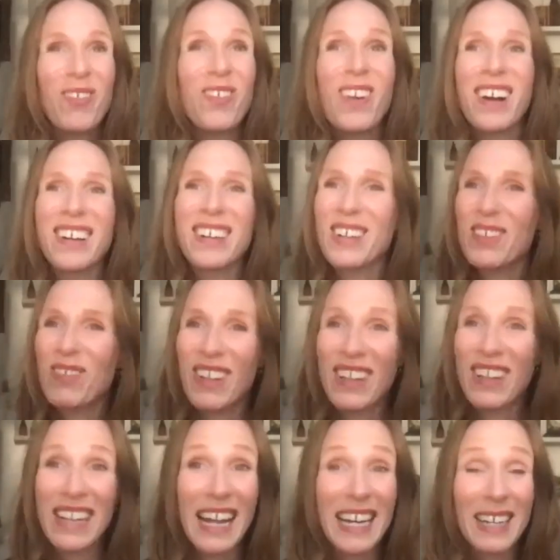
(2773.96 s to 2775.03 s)
wonderful.
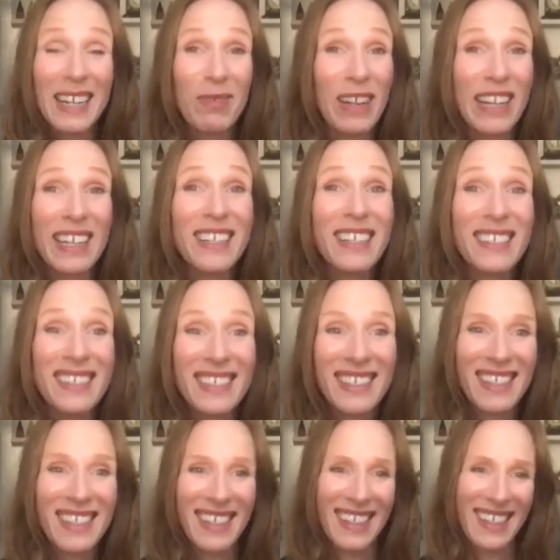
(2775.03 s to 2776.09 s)
And it
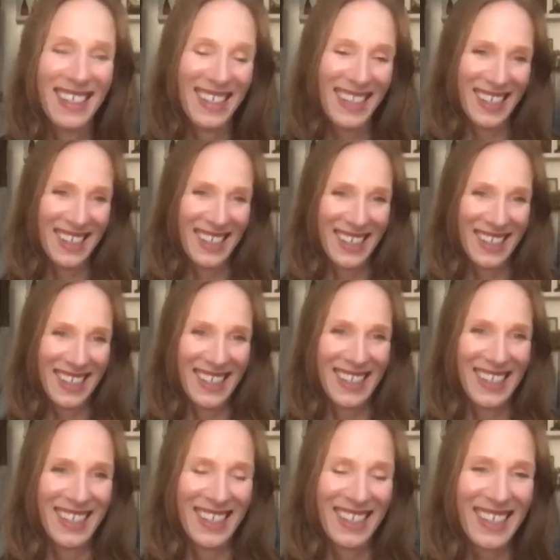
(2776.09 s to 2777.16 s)
is.
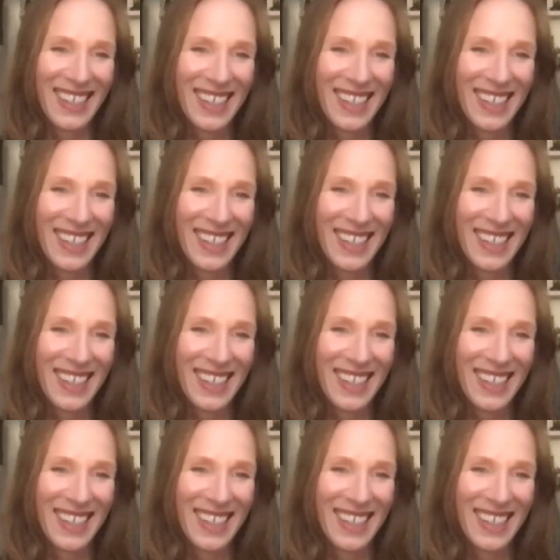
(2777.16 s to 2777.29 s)
It